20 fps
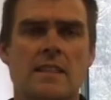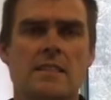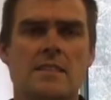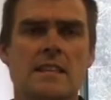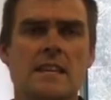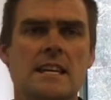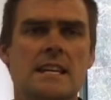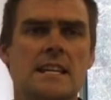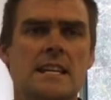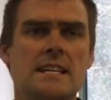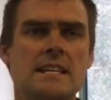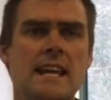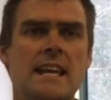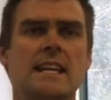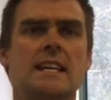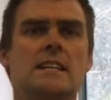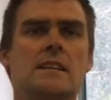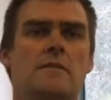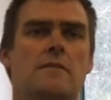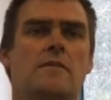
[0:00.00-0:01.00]
The
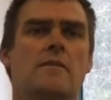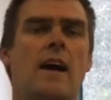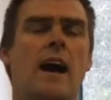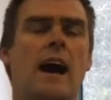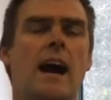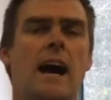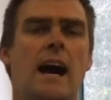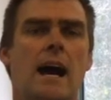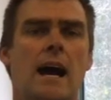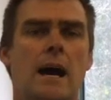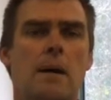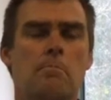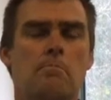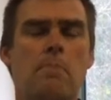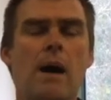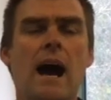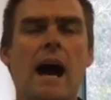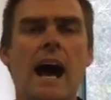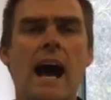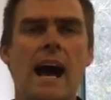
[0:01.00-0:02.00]
negative
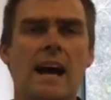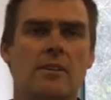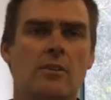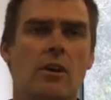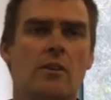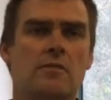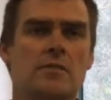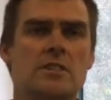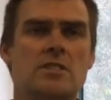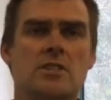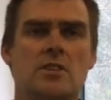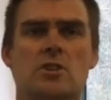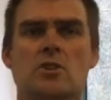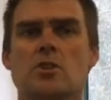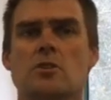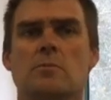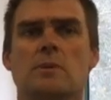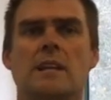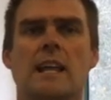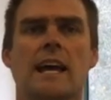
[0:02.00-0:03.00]
part of this
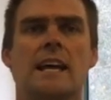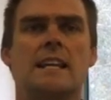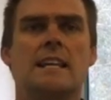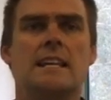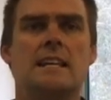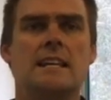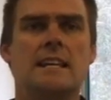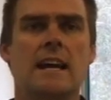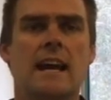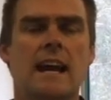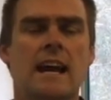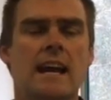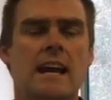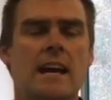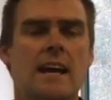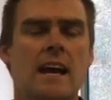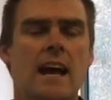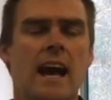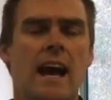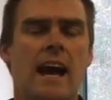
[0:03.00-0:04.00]
accumulating
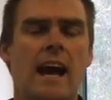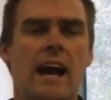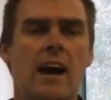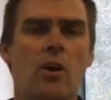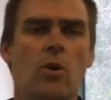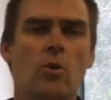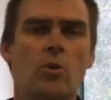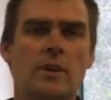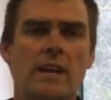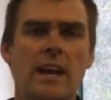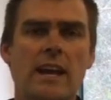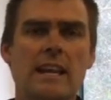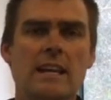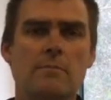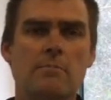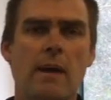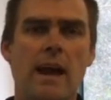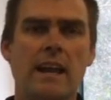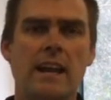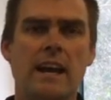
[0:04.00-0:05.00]

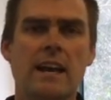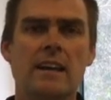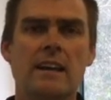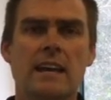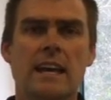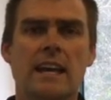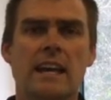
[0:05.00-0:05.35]
organic matter